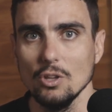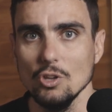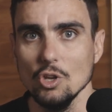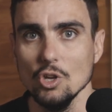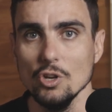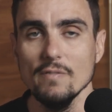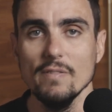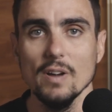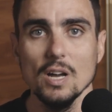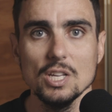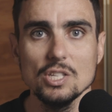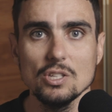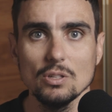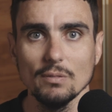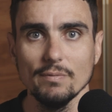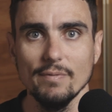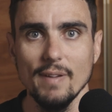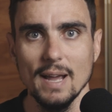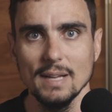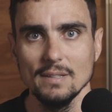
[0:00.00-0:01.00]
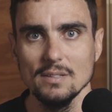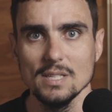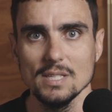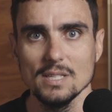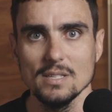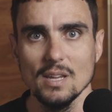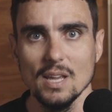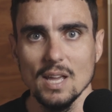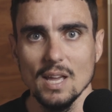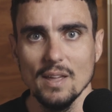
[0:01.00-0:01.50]
universal
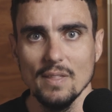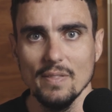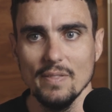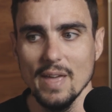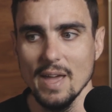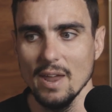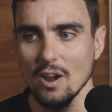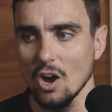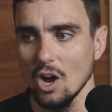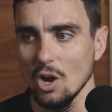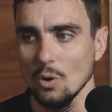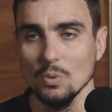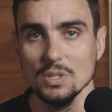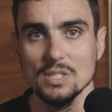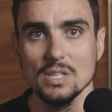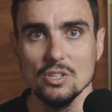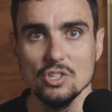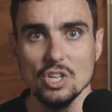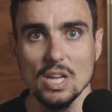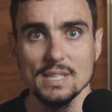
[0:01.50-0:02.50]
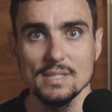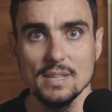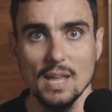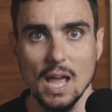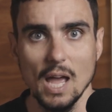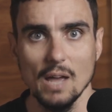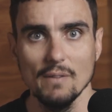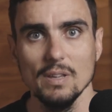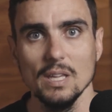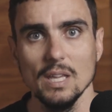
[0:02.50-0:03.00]
factors that I would suggest
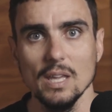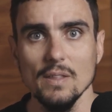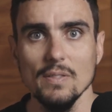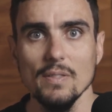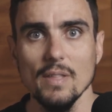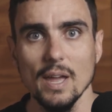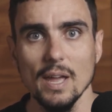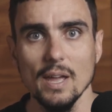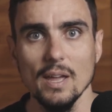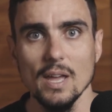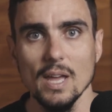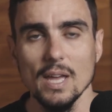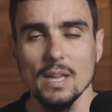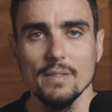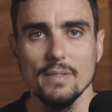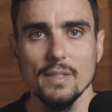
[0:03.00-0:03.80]
having in there.